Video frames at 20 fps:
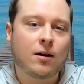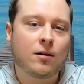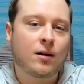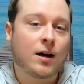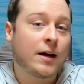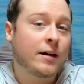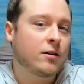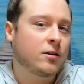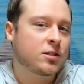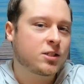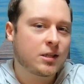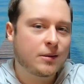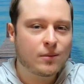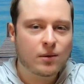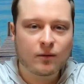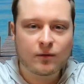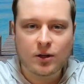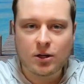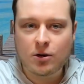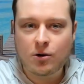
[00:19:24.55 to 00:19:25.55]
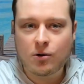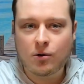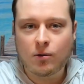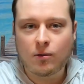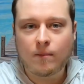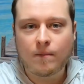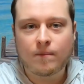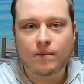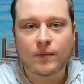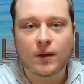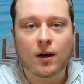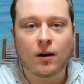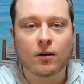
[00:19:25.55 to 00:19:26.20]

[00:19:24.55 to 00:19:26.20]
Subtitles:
I know some of you are